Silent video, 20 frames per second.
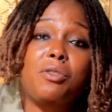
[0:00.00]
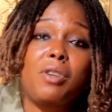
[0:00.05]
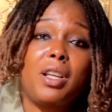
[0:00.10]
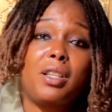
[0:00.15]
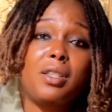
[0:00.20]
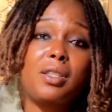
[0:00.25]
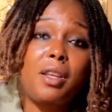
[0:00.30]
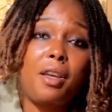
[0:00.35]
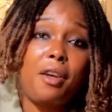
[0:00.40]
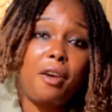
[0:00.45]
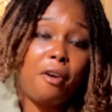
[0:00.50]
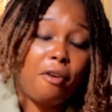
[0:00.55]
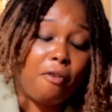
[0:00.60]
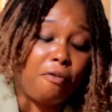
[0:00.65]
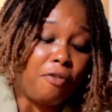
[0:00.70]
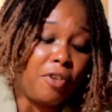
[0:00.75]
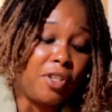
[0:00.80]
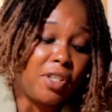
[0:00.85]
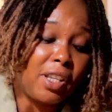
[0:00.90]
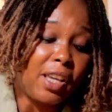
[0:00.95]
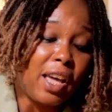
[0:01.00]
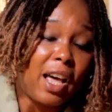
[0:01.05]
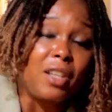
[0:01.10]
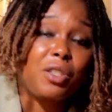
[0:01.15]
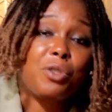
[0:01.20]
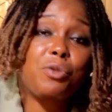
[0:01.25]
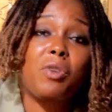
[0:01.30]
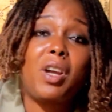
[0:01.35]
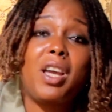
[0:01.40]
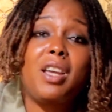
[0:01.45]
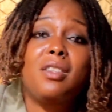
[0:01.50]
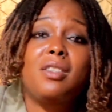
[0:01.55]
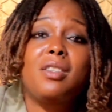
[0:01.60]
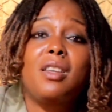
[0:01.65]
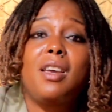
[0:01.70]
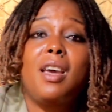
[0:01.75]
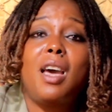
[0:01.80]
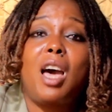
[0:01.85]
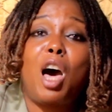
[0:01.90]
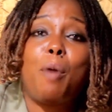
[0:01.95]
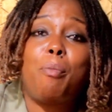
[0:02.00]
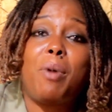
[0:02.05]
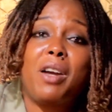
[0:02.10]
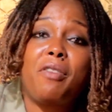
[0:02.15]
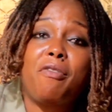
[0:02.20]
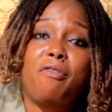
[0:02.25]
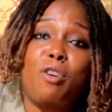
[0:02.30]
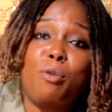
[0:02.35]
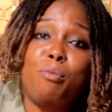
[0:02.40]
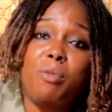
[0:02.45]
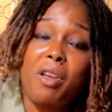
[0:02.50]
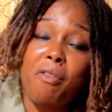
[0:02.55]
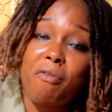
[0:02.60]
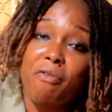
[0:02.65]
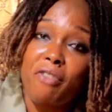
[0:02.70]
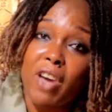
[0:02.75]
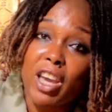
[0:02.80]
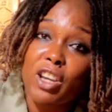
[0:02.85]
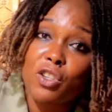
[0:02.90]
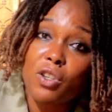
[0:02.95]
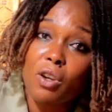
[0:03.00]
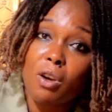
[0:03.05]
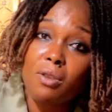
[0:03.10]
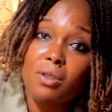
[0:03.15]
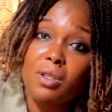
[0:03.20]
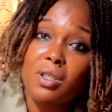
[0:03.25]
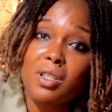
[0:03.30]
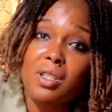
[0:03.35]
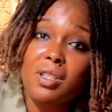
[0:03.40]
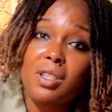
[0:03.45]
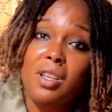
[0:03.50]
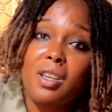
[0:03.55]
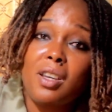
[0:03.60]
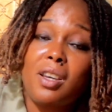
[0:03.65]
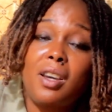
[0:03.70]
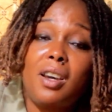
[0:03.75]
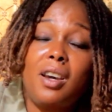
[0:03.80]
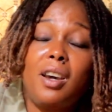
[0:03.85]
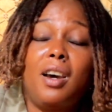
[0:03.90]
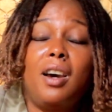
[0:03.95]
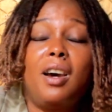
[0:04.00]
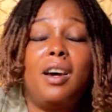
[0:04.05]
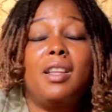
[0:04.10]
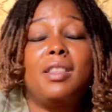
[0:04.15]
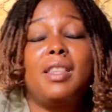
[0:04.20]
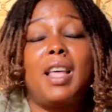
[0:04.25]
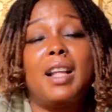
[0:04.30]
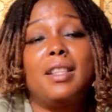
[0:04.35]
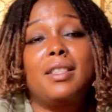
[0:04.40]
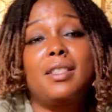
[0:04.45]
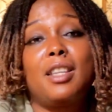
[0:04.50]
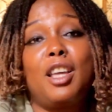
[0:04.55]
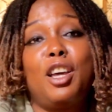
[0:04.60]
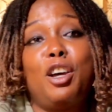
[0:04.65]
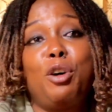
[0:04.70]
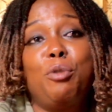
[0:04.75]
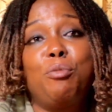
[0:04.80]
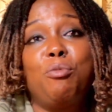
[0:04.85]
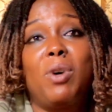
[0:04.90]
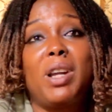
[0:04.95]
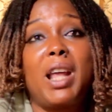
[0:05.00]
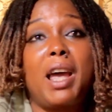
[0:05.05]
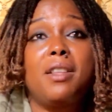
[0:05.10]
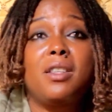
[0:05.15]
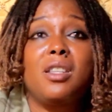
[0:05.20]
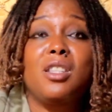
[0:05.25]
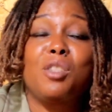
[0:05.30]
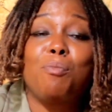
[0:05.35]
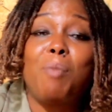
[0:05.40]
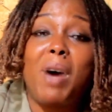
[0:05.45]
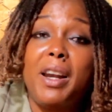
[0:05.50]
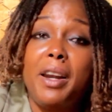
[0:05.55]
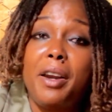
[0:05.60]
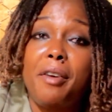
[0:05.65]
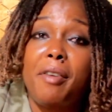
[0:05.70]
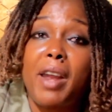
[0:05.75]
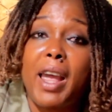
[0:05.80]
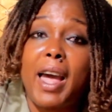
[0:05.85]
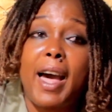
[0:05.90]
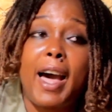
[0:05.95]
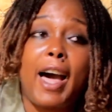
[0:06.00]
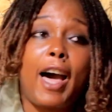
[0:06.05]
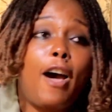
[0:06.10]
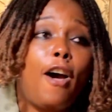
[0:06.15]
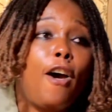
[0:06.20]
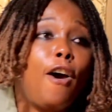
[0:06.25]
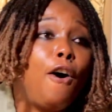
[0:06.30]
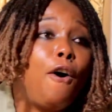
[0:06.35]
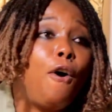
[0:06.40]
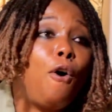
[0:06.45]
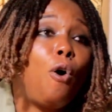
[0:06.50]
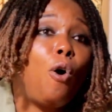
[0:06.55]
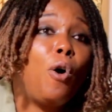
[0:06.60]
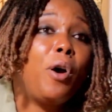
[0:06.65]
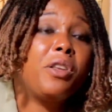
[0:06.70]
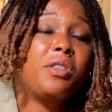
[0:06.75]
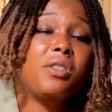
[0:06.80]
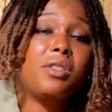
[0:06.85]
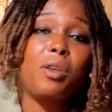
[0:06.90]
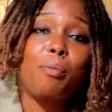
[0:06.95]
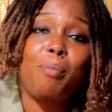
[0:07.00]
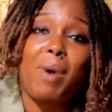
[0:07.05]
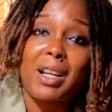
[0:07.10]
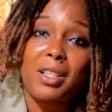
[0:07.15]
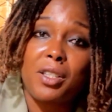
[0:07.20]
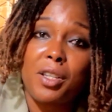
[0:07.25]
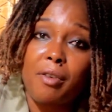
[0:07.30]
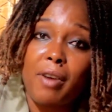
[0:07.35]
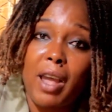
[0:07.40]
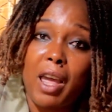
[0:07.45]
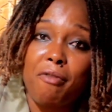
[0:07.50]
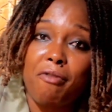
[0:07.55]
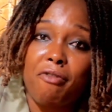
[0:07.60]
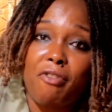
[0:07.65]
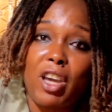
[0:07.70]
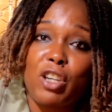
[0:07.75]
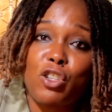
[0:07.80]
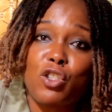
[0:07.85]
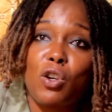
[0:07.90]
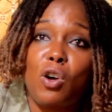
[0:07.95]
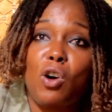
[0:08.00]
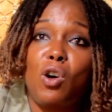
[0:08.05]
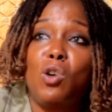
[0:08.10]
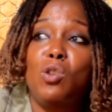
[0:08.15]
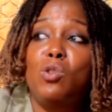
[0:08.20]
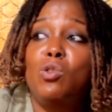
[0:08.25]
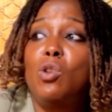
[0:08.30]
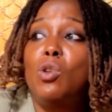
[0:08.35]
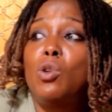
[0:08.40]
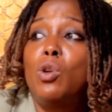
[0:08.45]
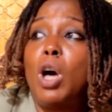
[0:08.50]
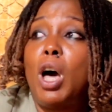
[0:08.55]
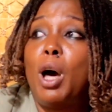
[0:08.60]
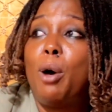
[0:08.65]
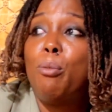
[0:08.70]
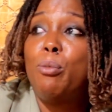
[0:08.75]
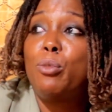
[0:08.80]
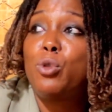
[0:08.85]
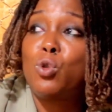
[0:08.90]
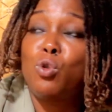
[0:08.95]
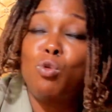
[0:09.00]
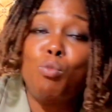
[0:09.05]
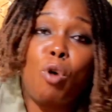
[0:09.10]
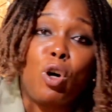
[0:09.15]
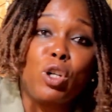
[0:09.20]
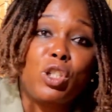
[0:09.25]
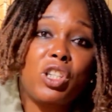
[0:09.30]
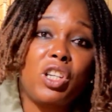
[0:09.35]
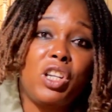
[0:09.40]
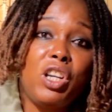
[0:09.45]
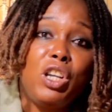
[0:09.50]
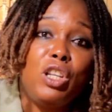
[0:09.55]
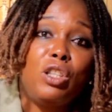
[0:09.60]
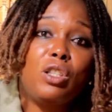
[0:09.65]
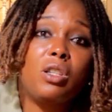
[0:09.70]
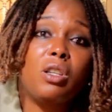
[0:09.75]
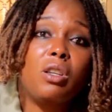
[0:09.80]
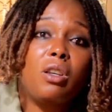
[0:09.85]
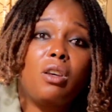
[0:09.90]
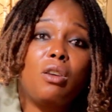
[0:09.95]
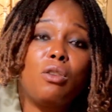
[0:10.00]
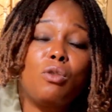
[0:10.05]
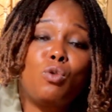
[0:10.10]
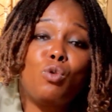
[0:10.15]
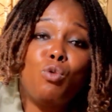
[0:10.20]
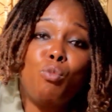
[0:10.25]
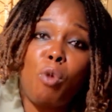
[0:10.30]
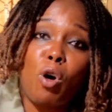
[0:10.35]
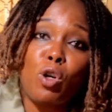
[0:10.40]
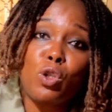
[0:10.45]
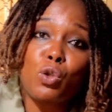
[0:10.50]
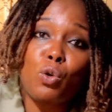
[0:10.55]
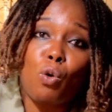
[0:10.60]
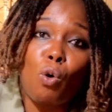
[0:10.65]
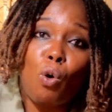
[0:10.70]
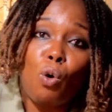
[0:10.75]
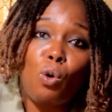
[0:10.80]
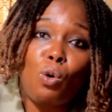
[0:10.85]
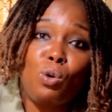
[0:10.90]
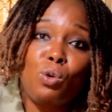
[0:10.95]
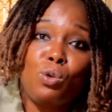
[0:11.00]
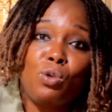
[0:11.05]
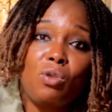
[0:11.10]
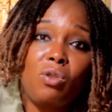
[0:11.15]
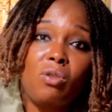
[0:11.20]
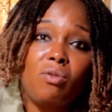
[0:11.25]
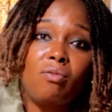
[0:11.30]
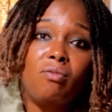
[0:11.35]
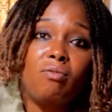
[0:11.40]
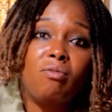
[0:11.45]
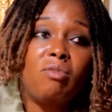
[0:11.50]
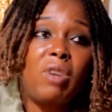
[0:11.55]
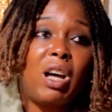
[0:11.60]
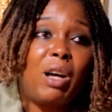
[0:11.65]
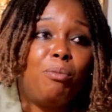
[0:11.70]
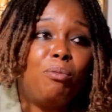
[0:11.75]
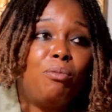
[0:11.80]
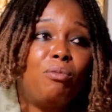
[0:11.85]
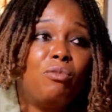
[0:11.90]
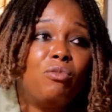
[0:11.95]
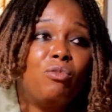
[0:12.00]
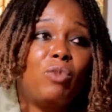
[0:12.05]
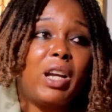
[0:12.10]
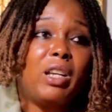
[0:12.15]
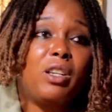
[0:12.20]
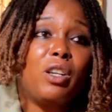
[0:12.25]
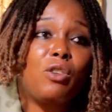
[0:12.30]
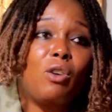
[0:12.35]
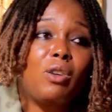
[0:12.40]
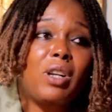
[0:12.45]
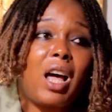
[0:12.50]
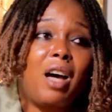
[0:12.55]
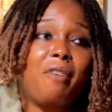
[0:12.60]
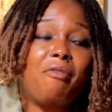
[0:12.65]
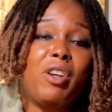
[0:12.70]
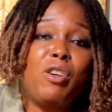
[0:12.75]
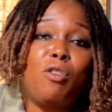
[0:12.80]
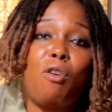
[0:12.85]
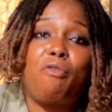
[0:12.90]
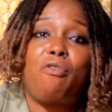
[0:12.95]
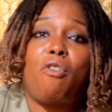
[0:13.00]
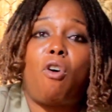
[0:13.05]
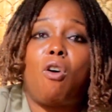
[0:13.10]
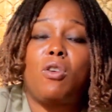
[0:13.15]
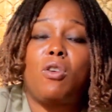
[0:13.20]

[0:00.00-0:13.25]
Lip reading: stress, physical stress, apart from the infections, that whether it is malaria or it's a bacterial infection, too much heat, too much cold, when they don't have enough